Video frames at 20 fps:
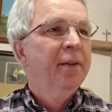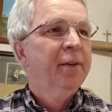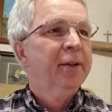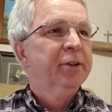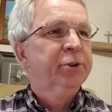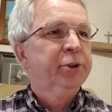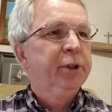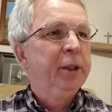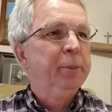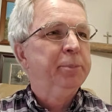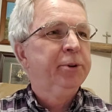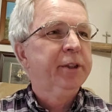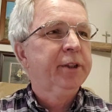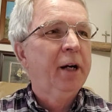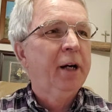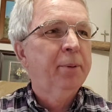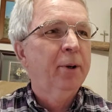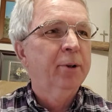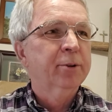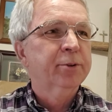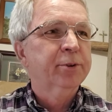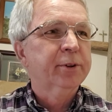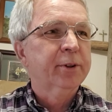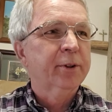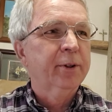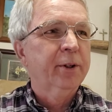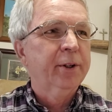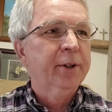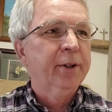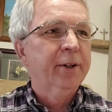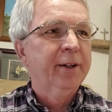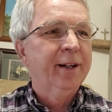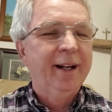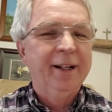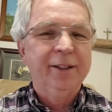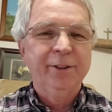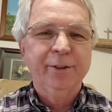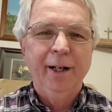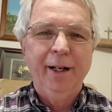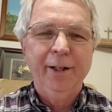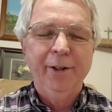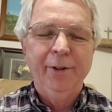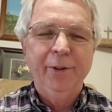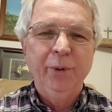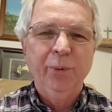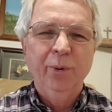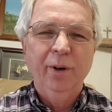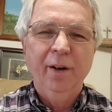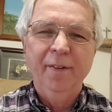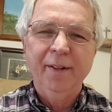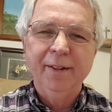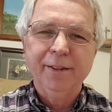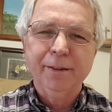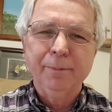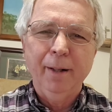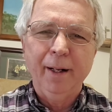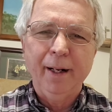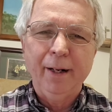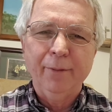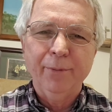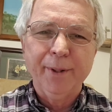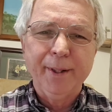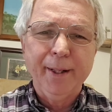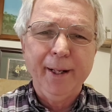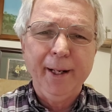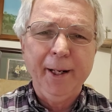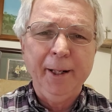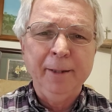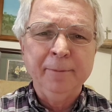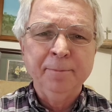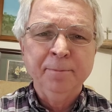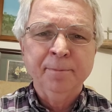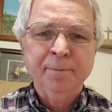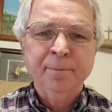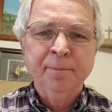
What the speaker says: The scripture I posted earlier, and I try to do one of these about every day,